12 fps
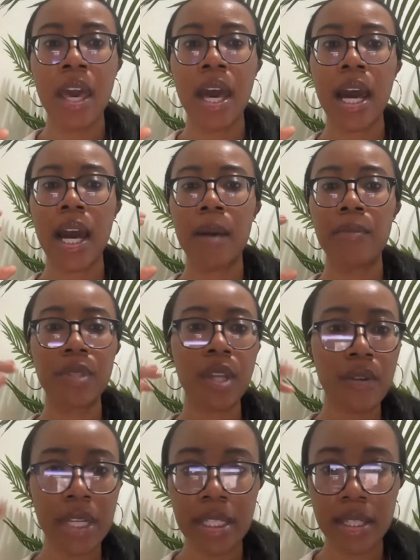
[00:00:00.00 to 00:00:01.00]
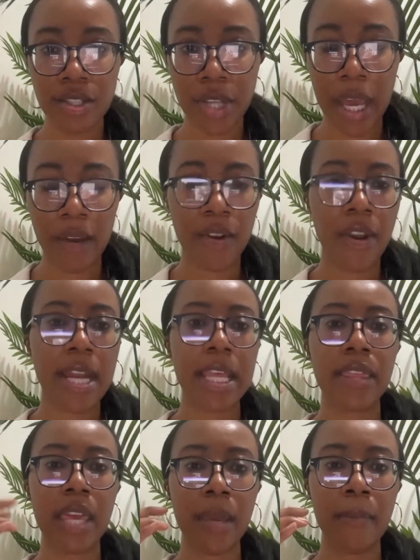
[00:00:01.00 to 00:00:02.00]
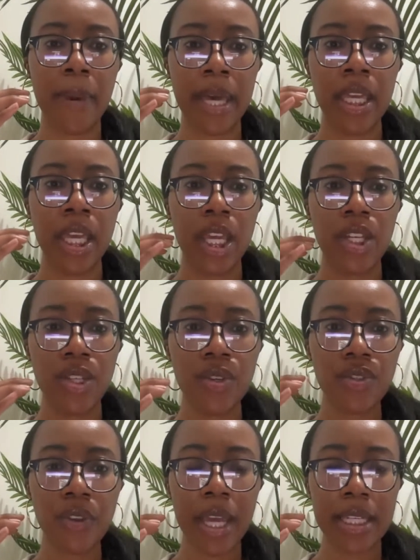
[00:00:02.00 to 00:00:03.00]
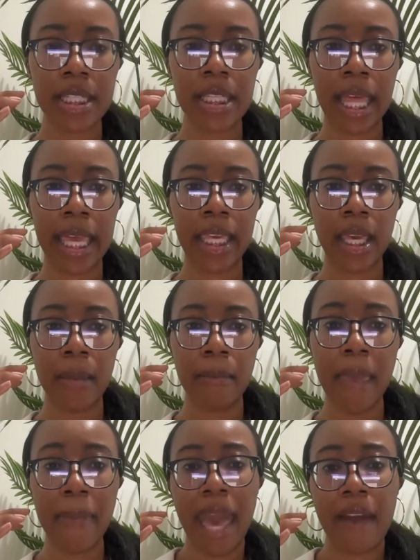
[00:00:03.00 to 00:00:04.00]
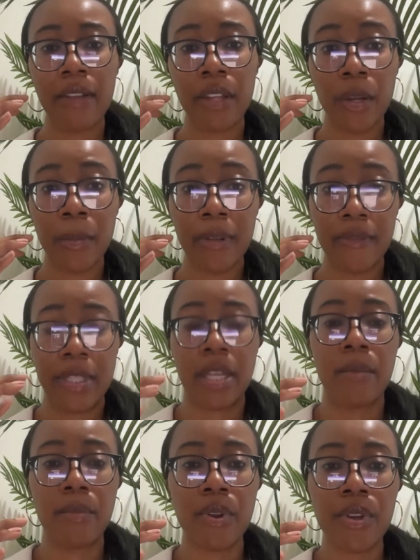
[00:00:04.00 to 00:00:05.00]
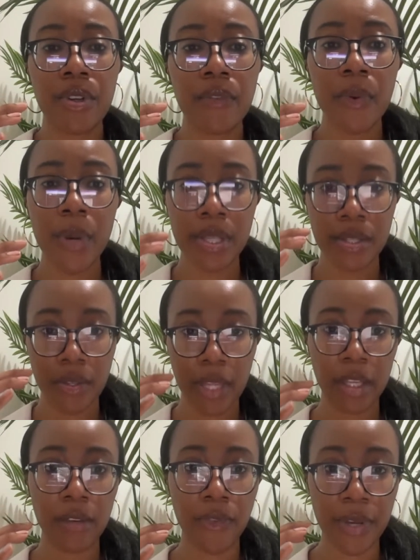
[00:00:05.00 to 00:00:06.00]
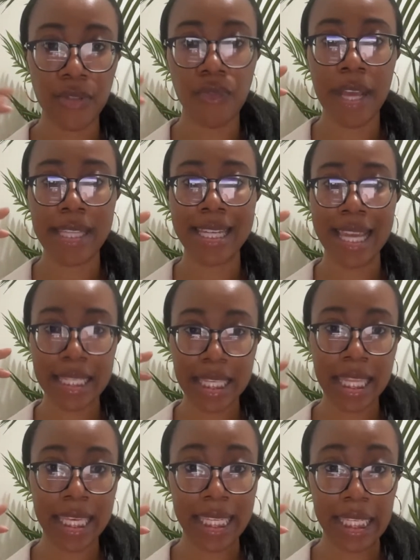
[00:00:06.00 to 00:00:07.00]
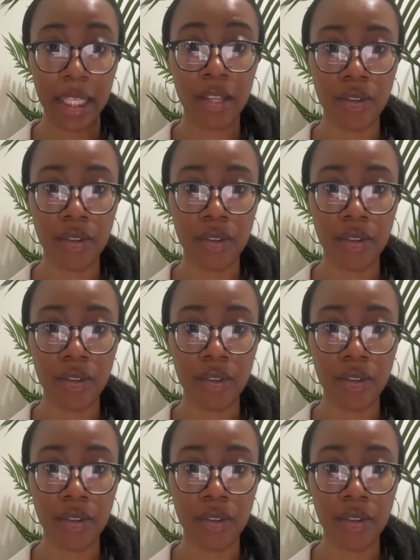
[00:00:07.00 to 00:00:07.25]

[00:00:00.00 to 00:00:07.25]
No need to shout or anything, but do try to like maybe have a little bit of timbre in your voice so like your voice resonates and they can hear